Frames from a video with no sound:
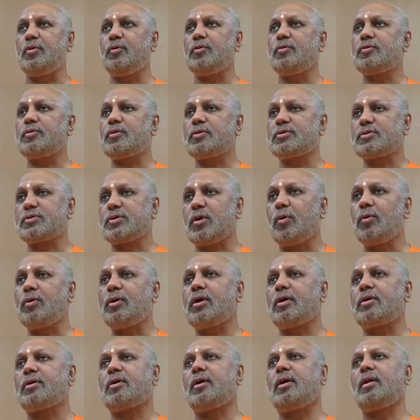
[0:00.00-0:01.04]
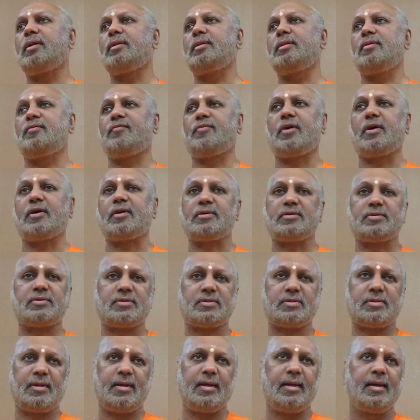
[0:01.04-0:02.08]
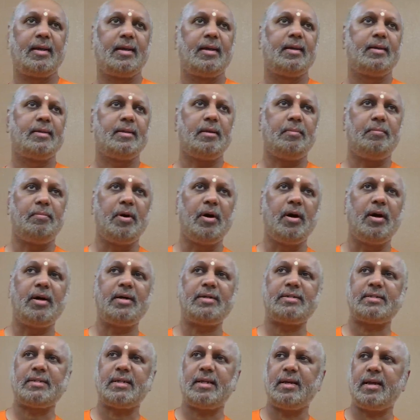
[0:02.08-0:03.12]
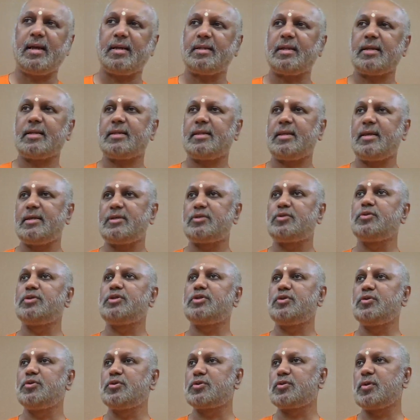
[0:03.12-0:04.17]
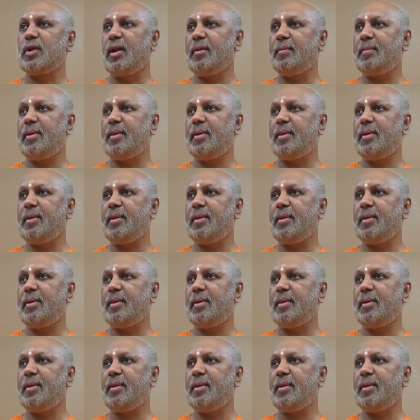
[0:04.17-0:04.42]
No sound at all in the forest. The birds and other things which usually